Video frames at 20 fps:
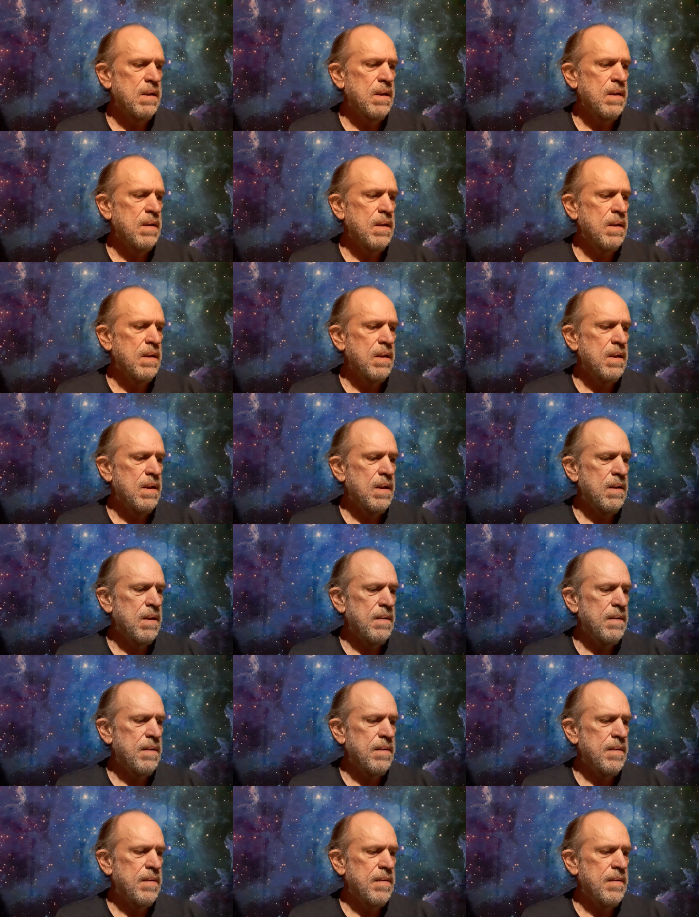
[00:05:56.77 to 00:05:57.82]

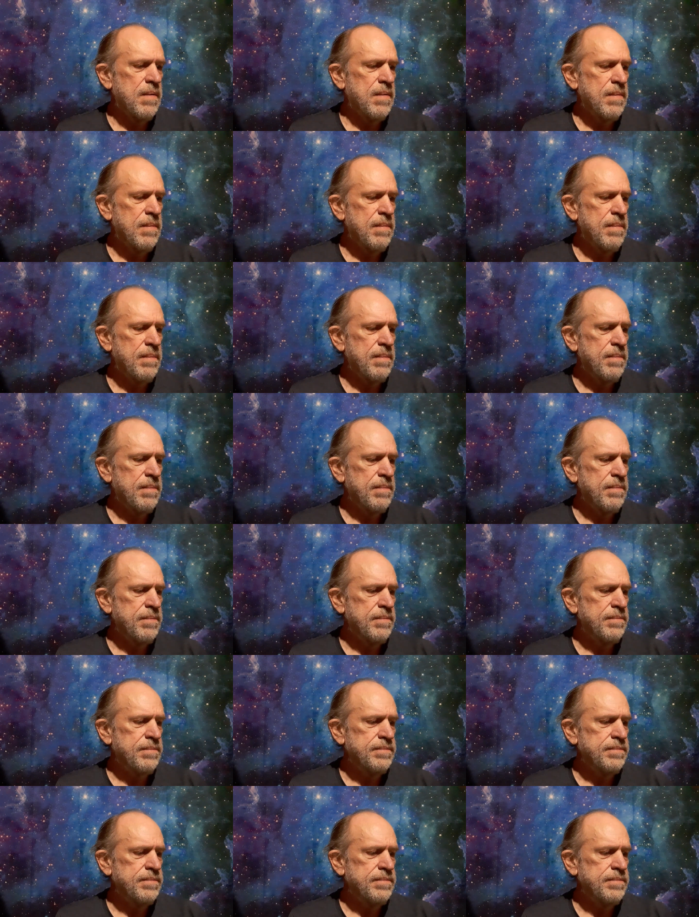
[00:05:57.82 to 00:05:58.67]
Nothing is said.